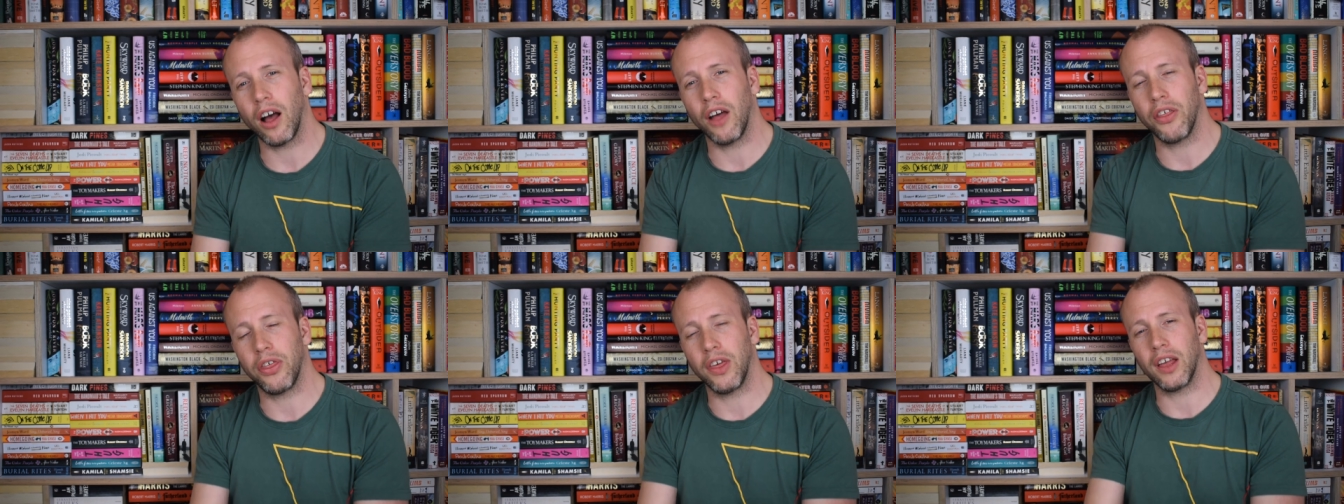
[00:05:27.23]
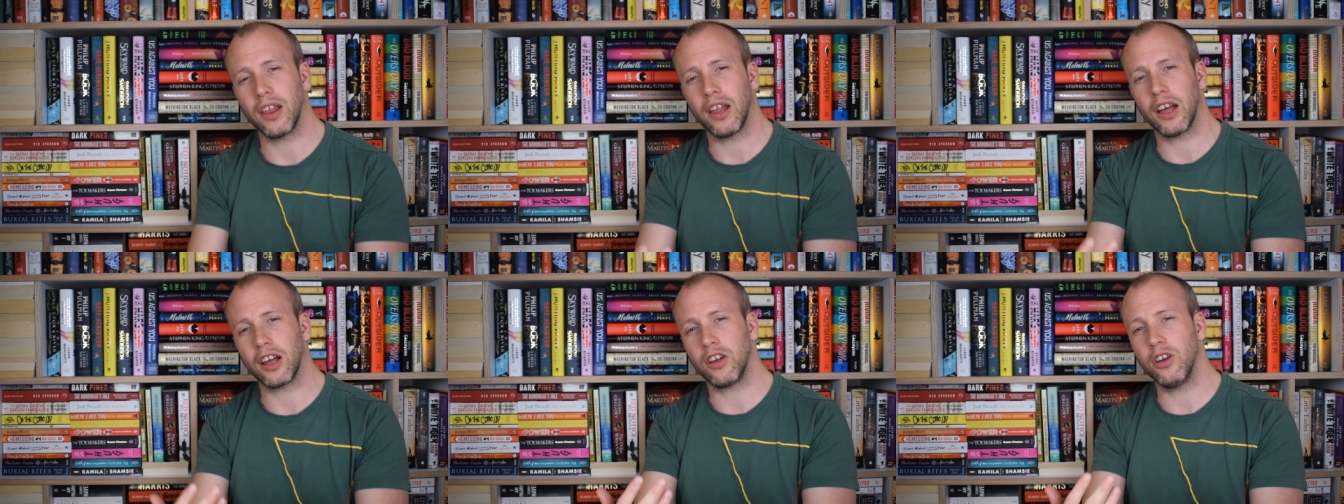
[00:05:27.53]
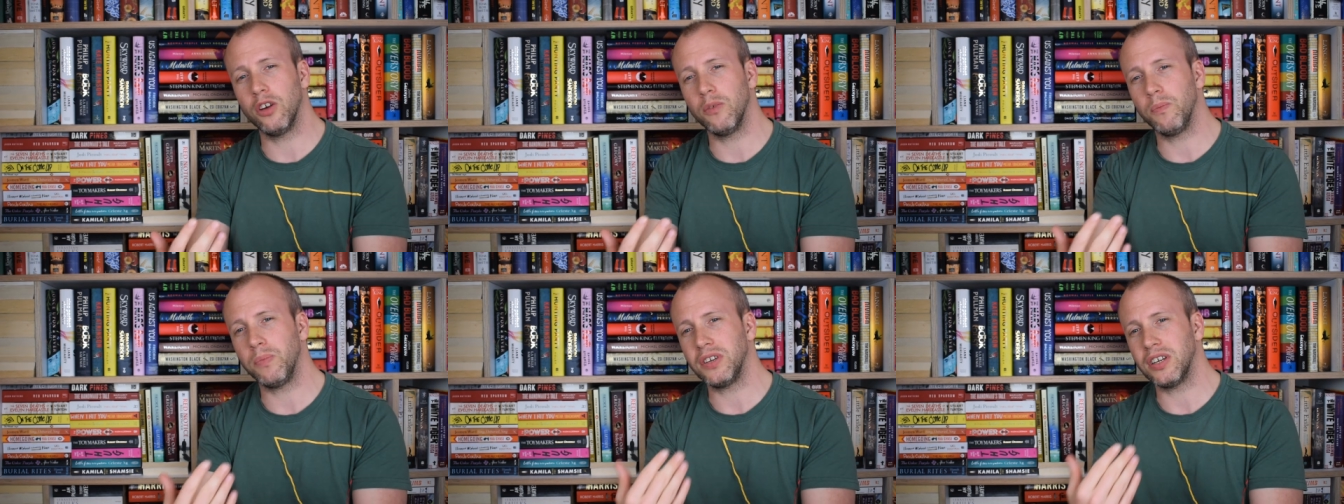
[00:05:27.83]
I think that
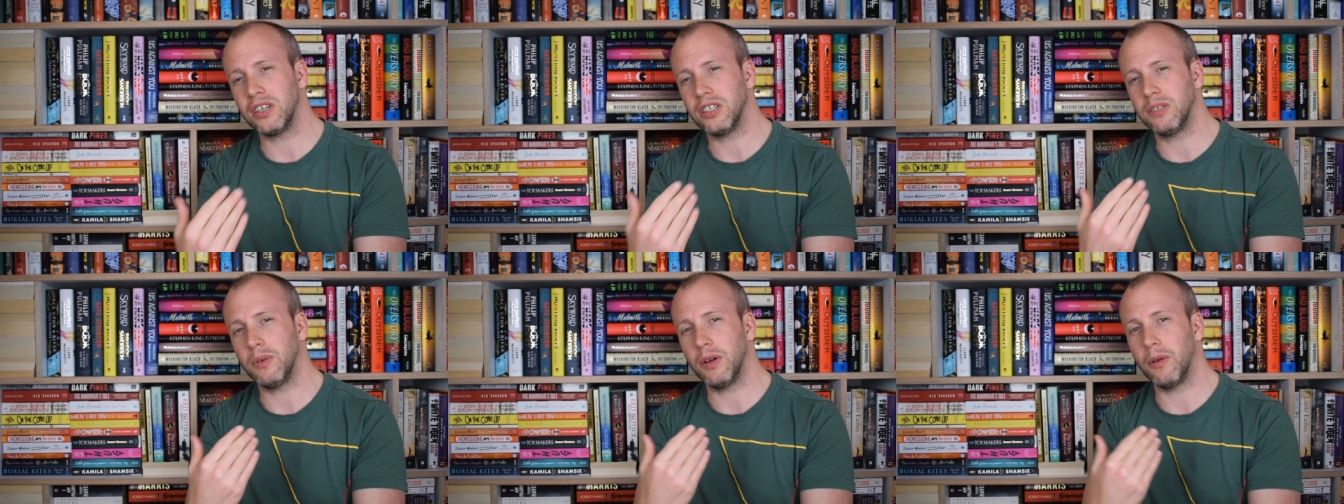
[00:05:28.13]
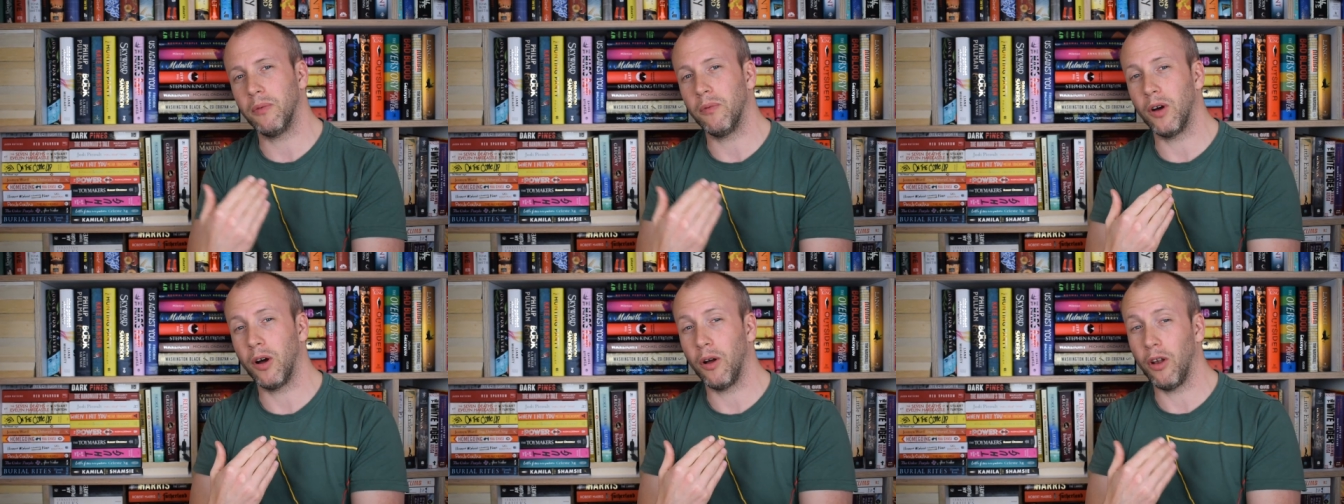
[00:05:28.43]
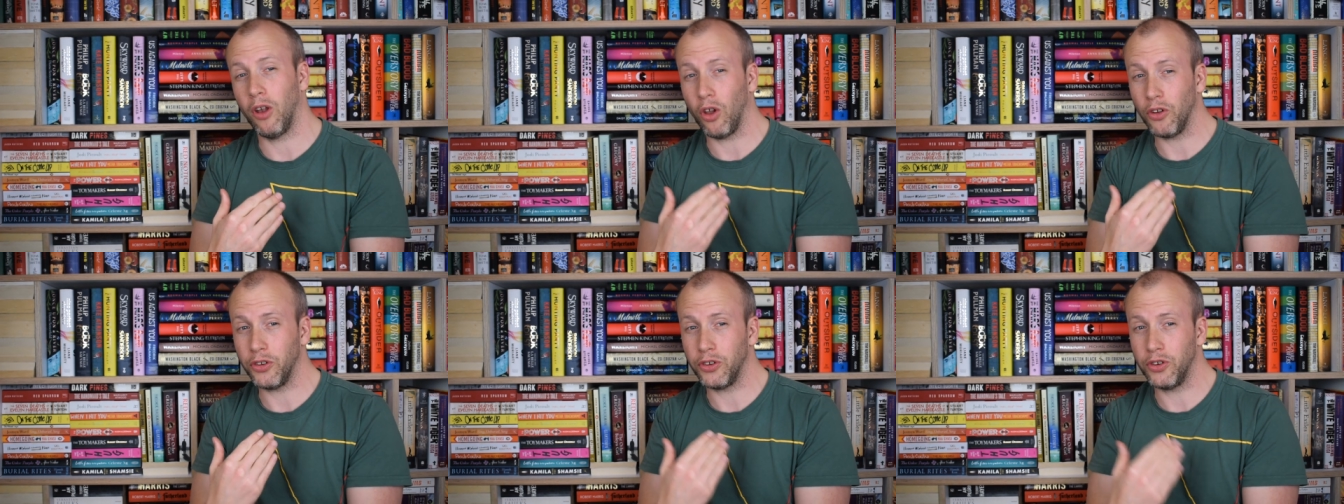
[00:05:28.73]
could potentially be a,
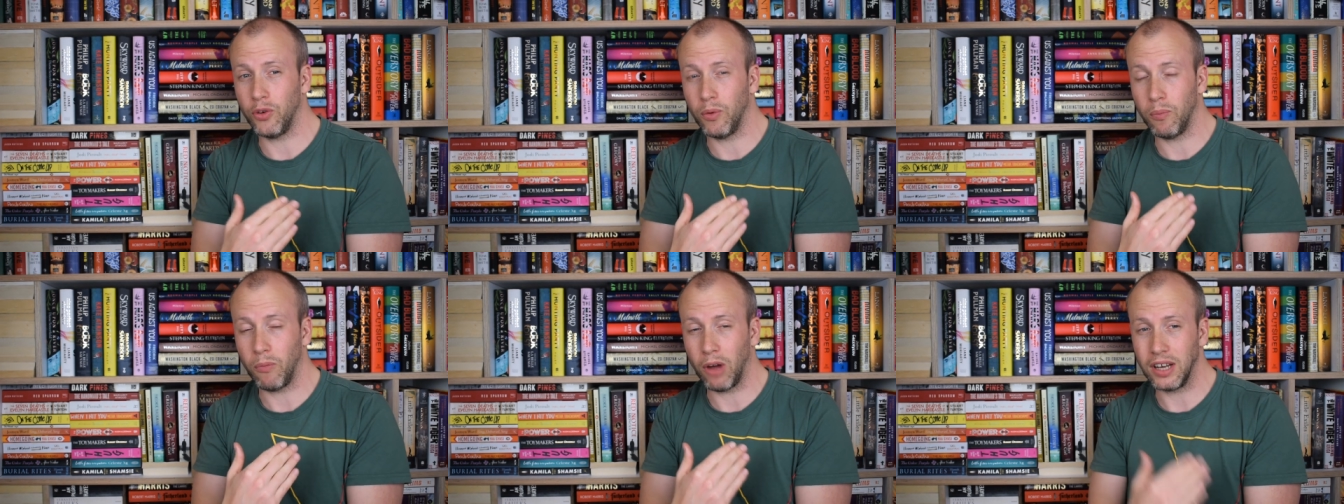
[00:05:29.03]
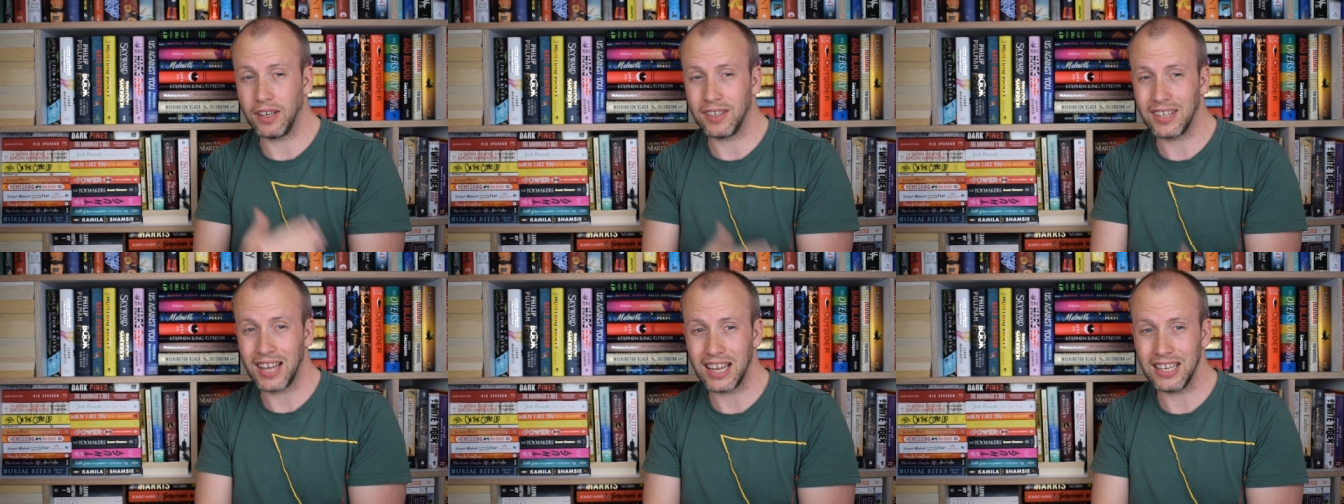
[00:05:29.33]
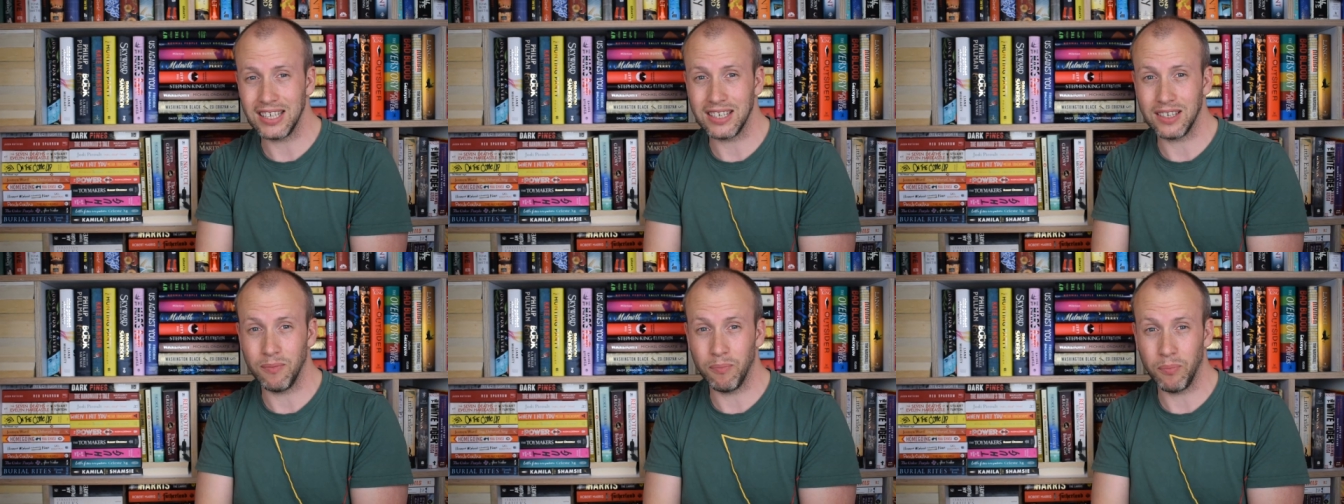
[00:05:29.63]
lot to do with my
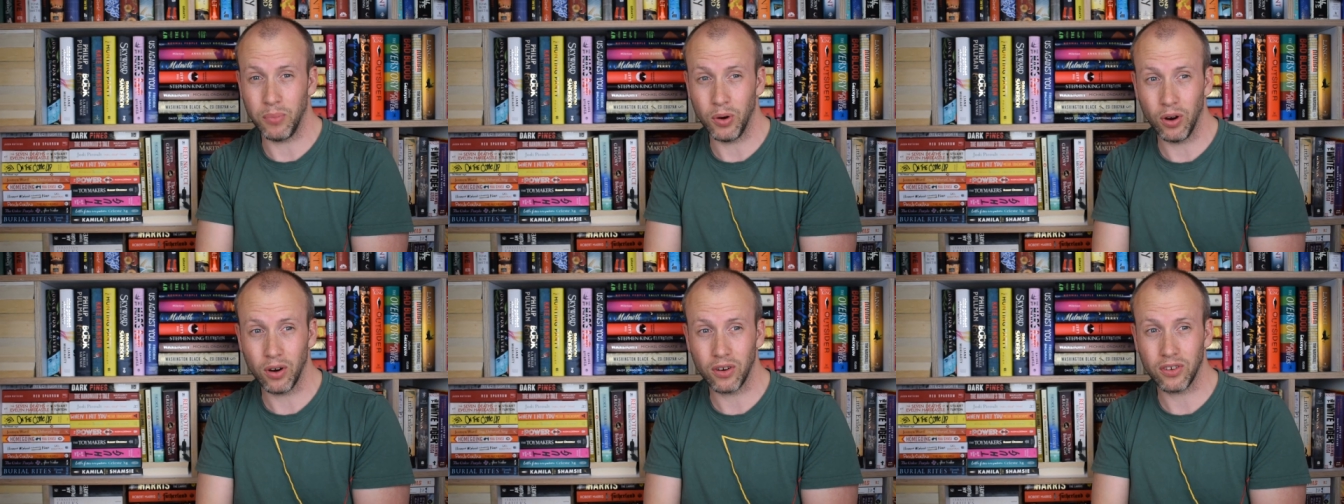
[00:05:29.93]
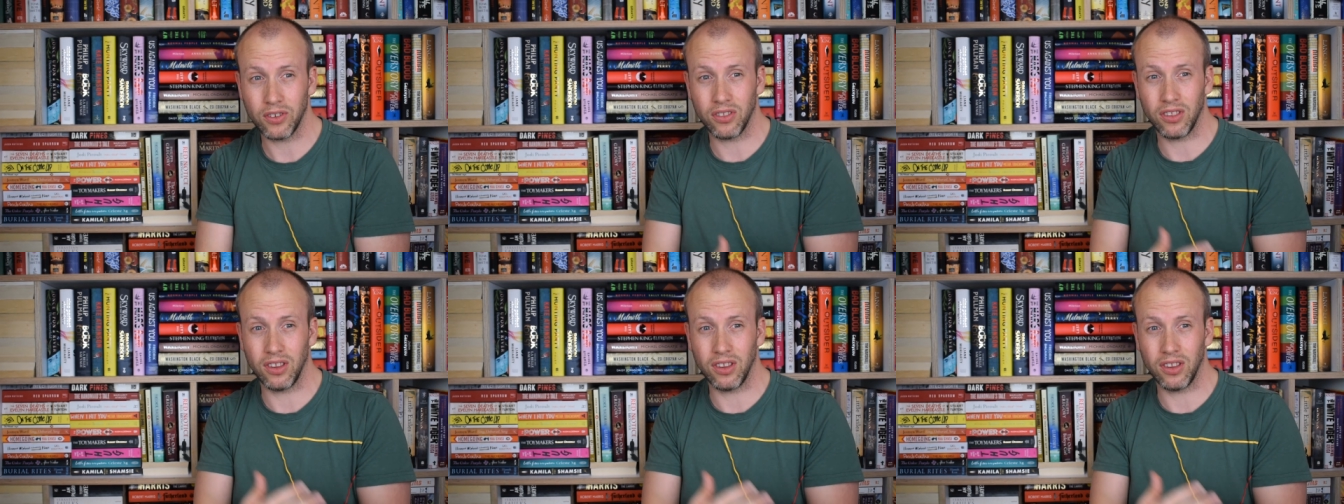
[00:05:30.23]
taste in books.